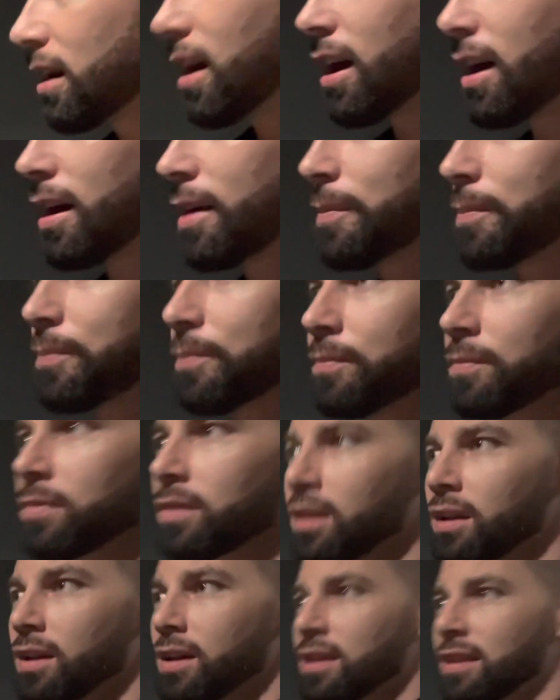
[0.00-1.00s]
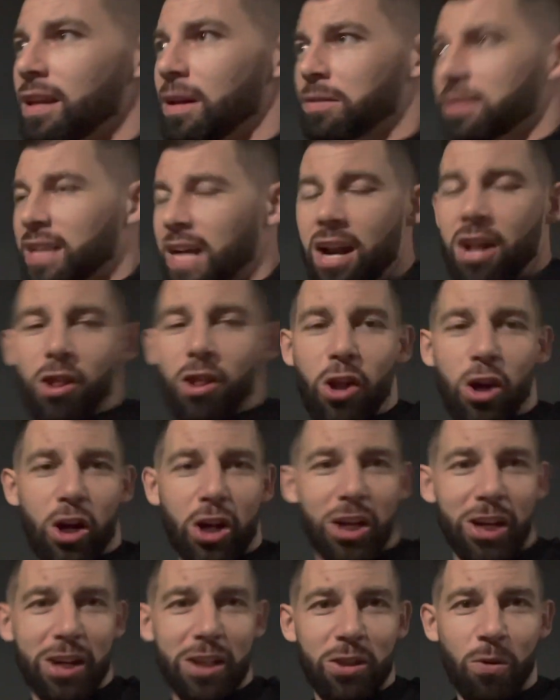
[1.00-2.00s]
um, that was kind of
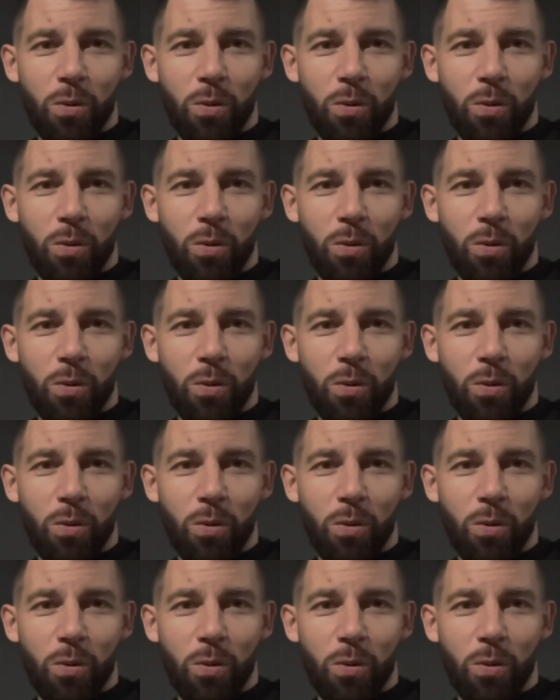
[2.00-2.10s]
lurking in the